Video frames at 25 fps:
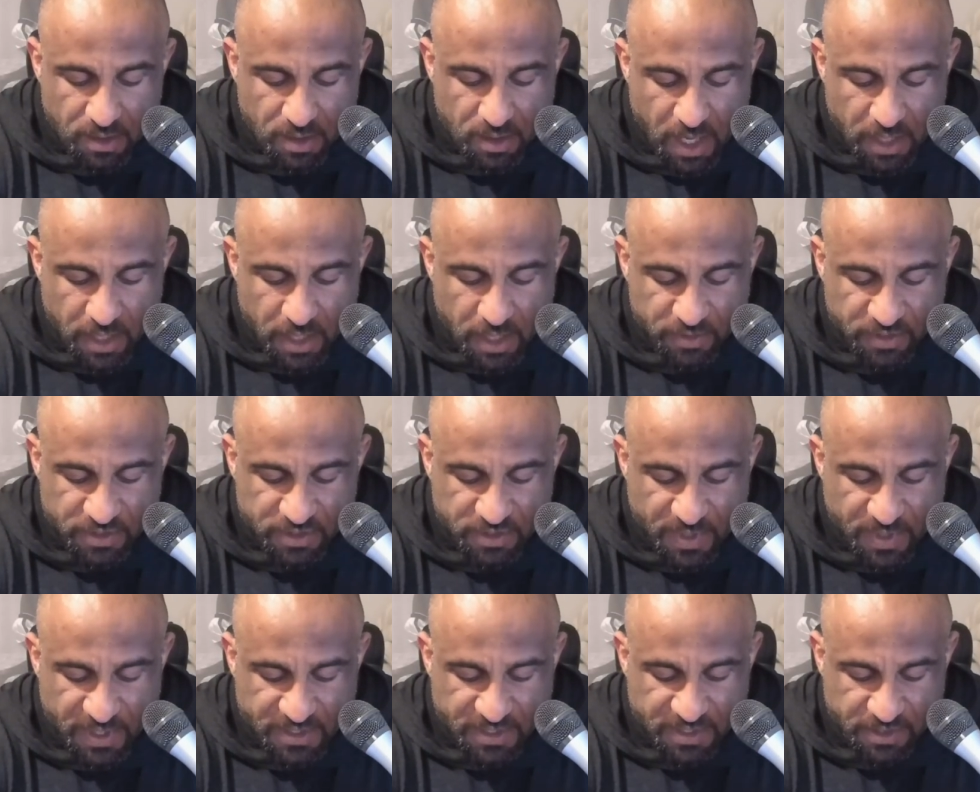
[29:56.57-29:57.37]
I know
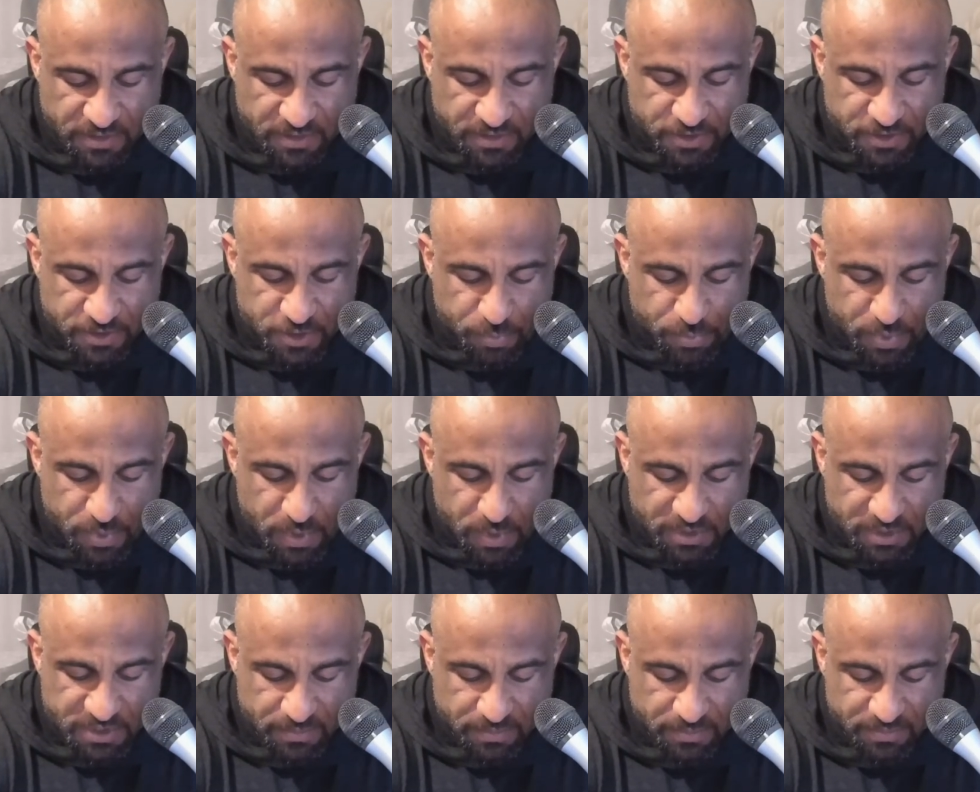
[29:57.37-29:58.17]
this might sound
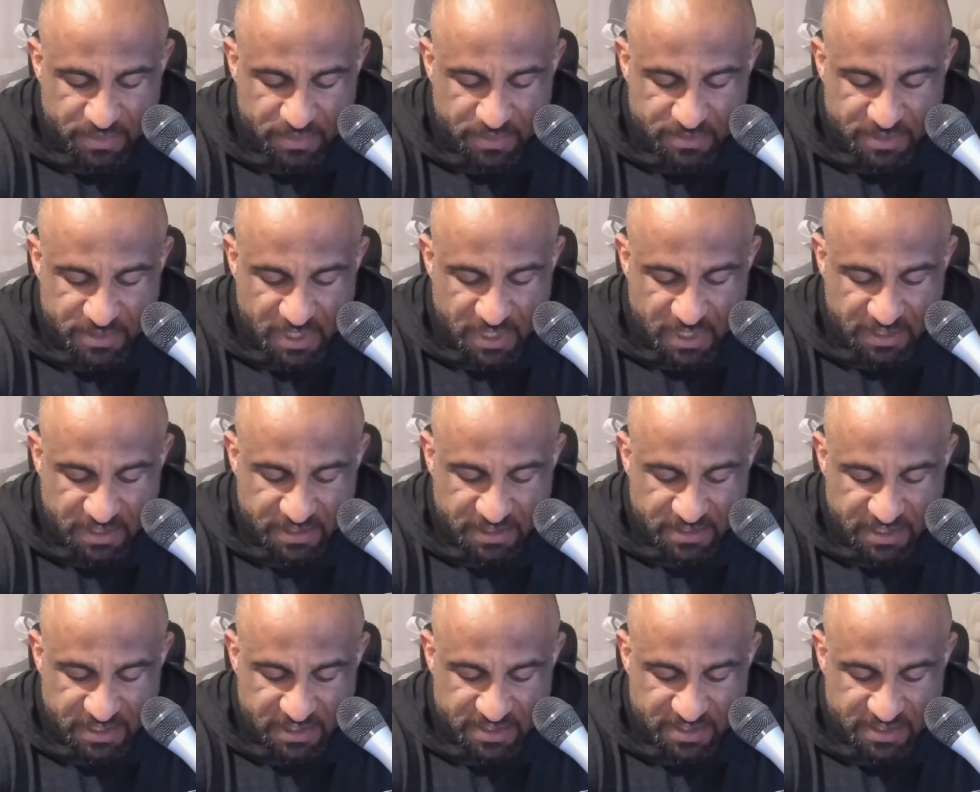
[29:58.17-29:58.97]
stupid, but sometimes I can
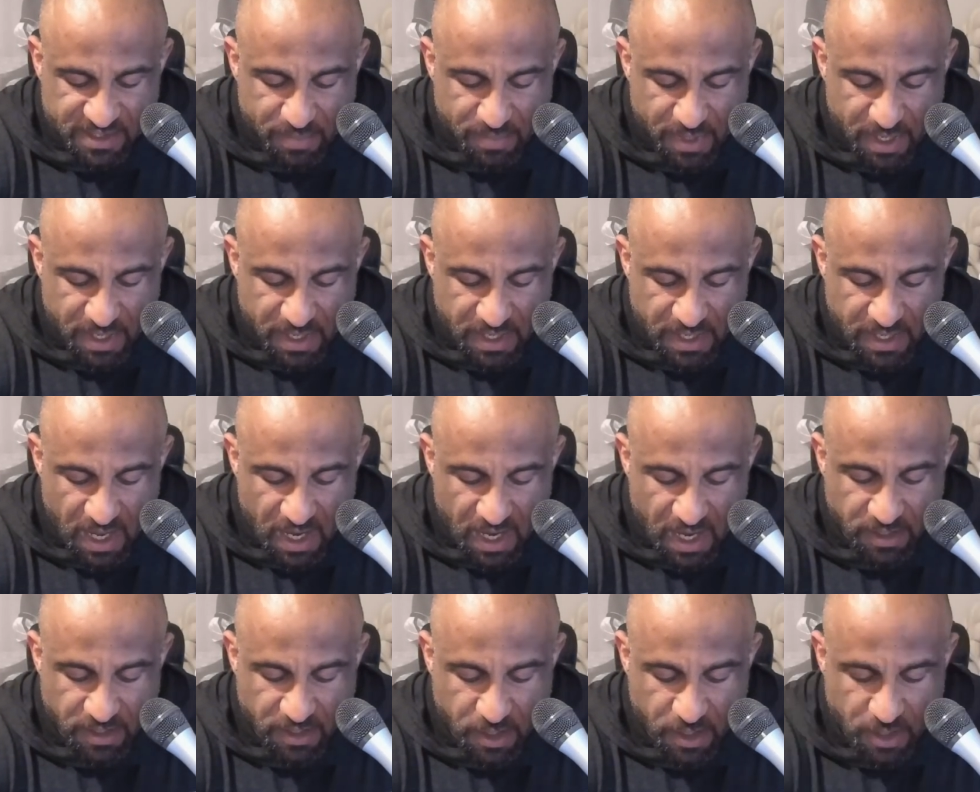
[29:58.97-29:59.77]
see somebody
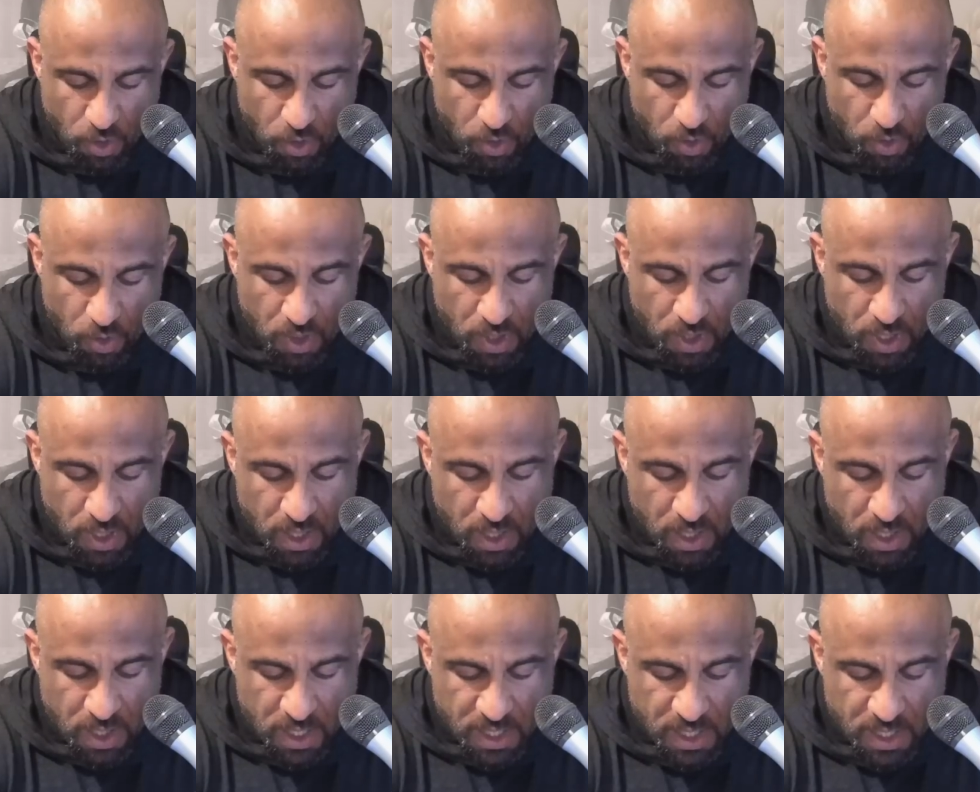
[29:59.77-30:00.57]
I know
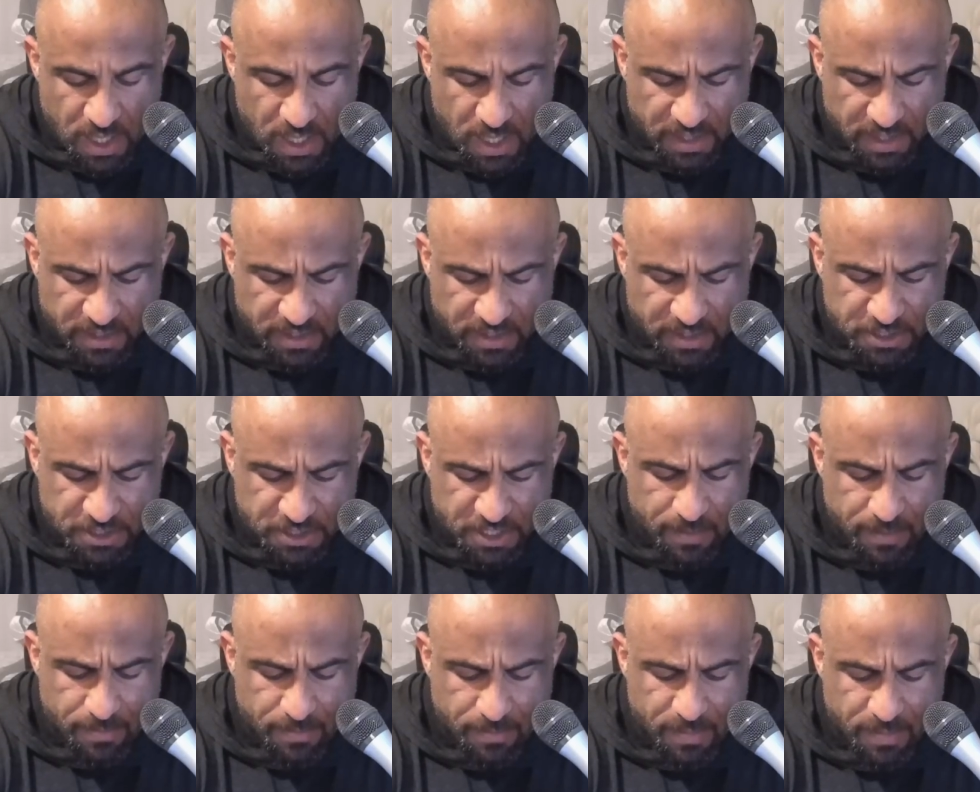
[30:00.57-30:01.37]
at the
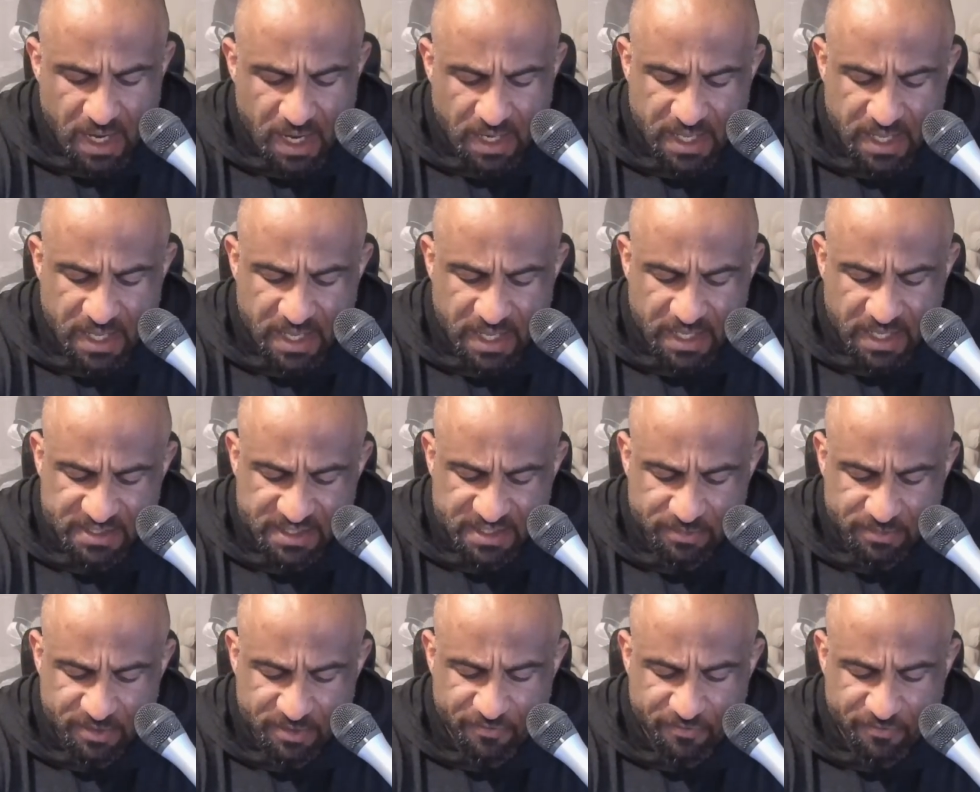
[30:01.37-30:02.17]
gym, and I can't
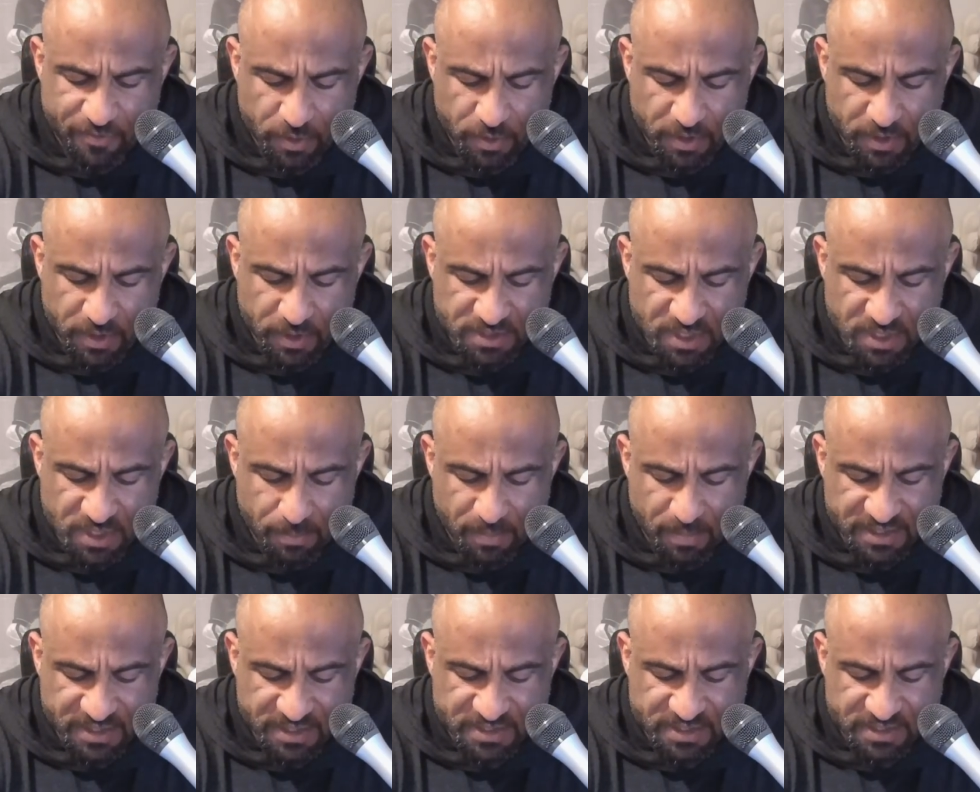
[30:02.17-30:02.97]
seem to focus
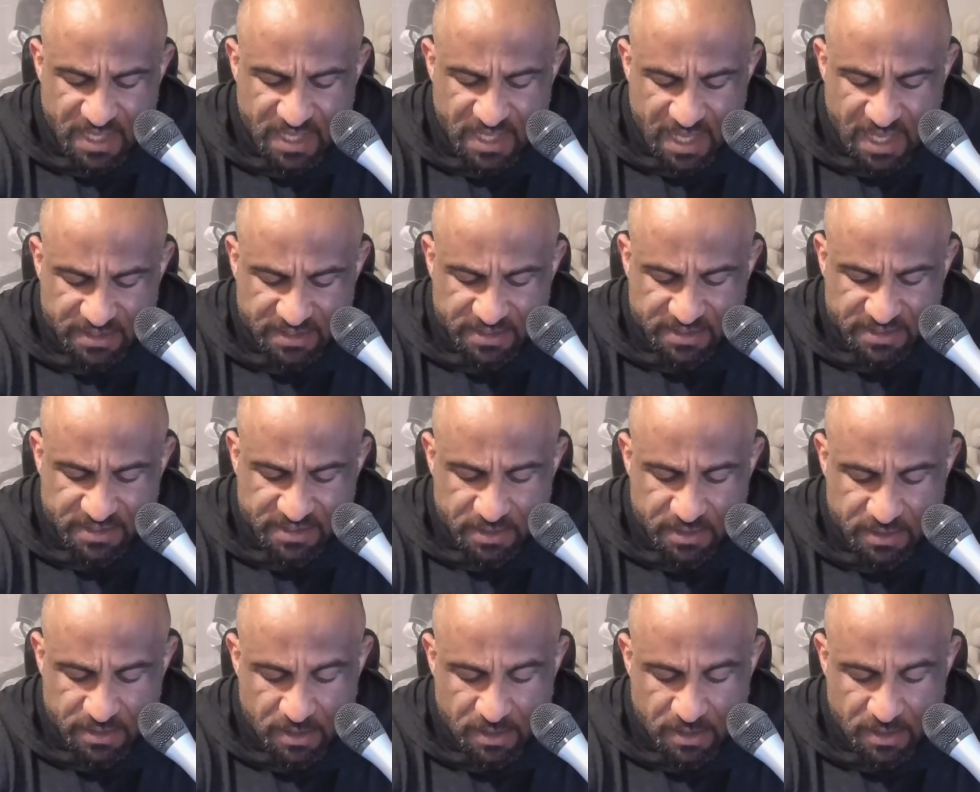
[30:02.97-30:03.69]
on my sets.